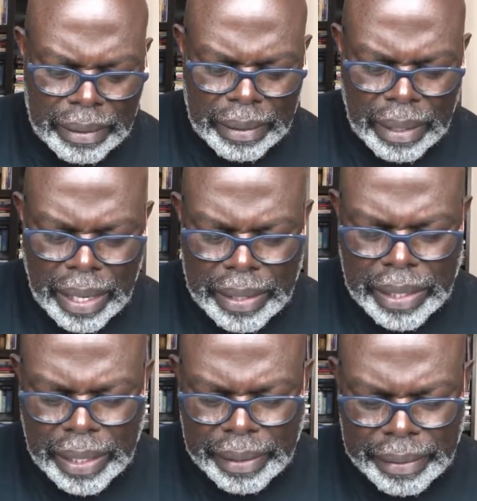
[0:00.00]

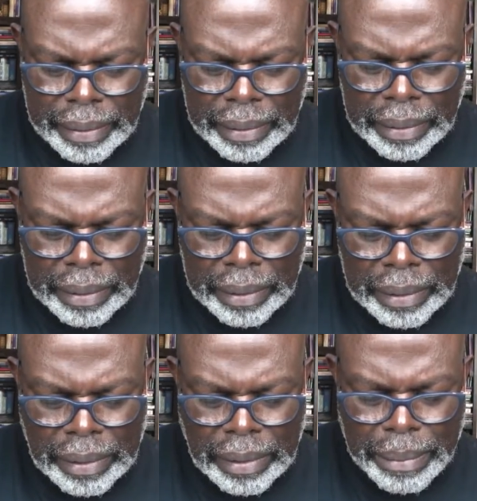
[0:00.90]
Listen,
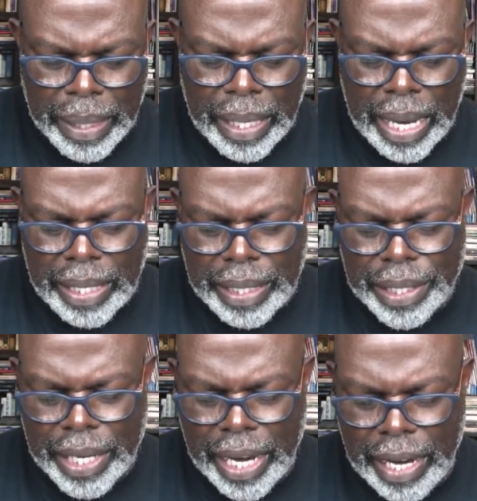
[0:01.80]
be not
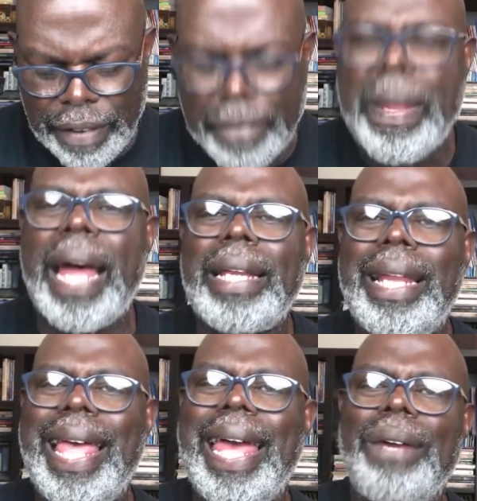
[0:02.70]
deceived by
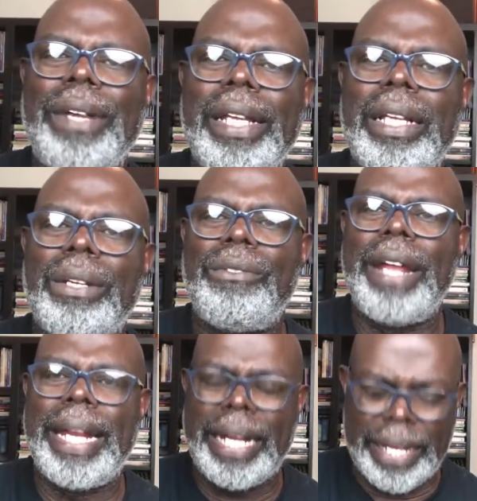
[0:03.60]

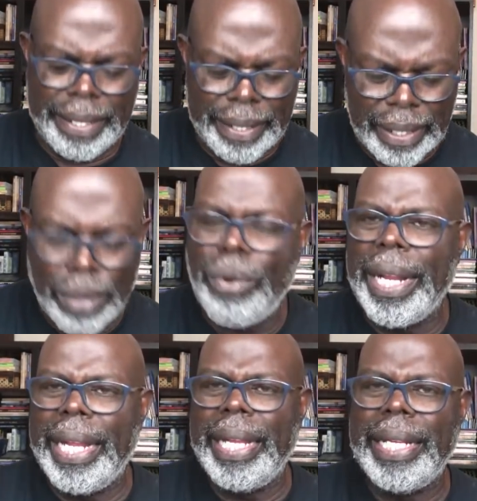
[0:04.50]
Loretta
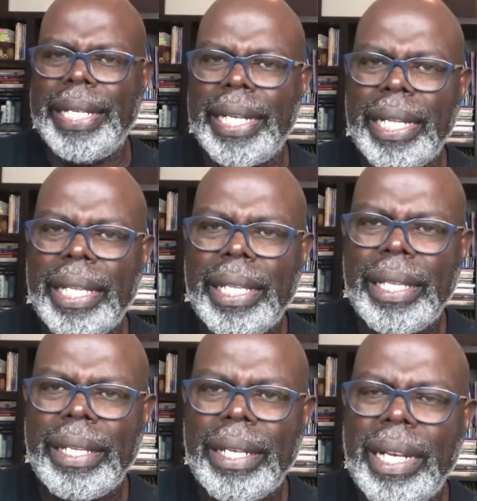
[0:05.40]
Reed.
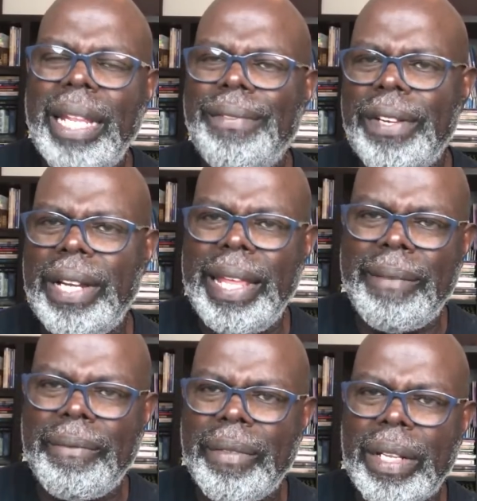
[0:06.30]
Live a
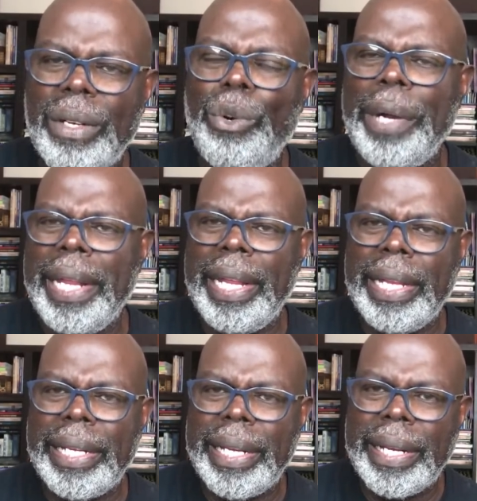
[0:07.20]
lip,
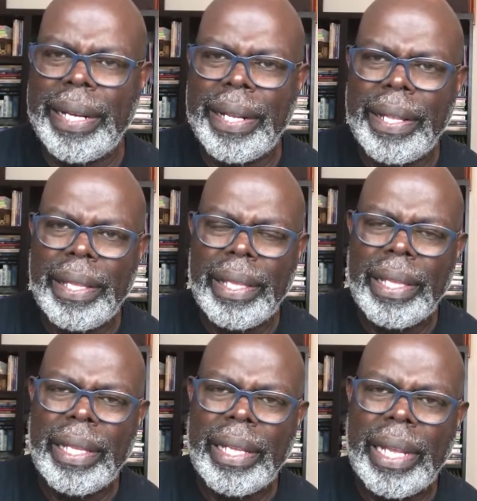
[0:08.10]
read,
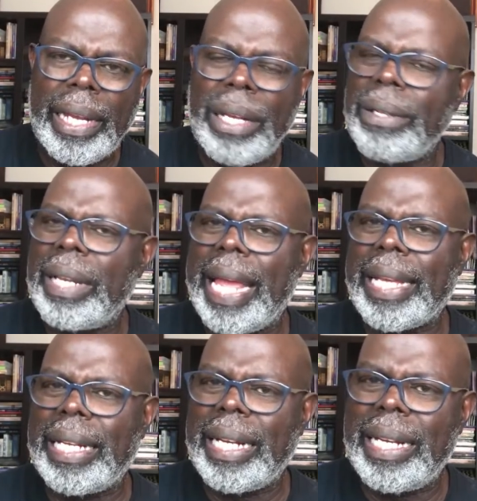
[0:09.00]
and look
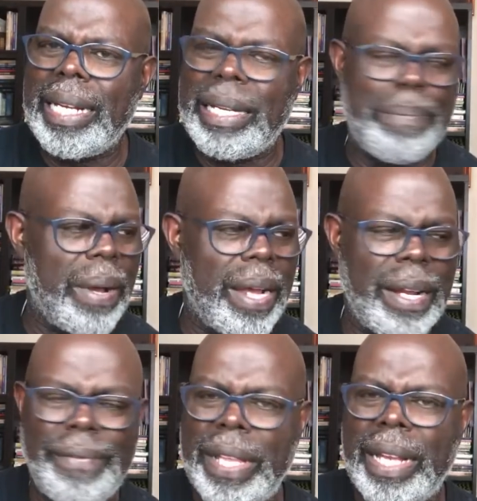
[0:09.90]
like a
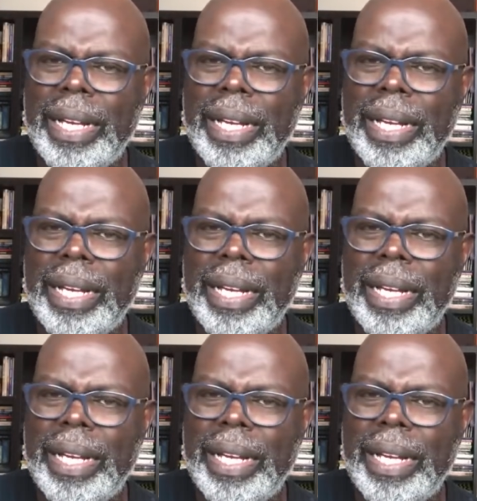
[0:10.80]
part of the